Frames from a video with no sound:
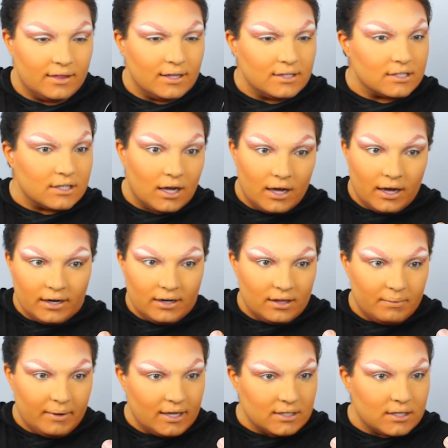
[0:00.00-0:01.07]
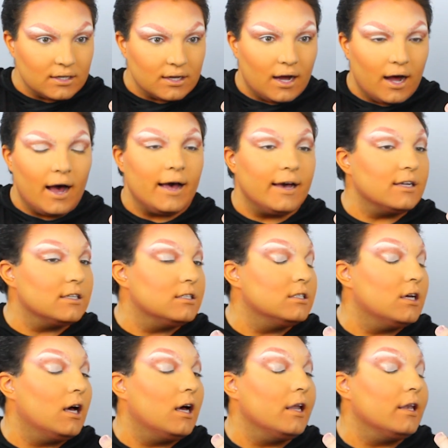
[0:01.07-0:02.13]
That's kind of the basic eye
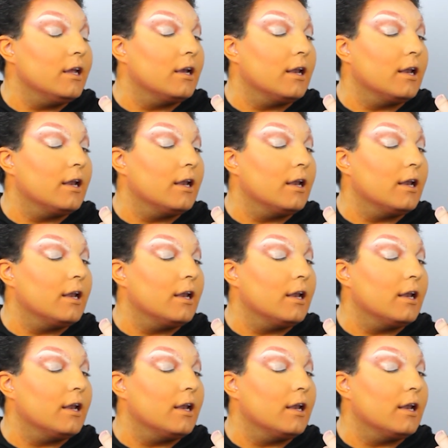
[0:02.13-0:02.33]
done.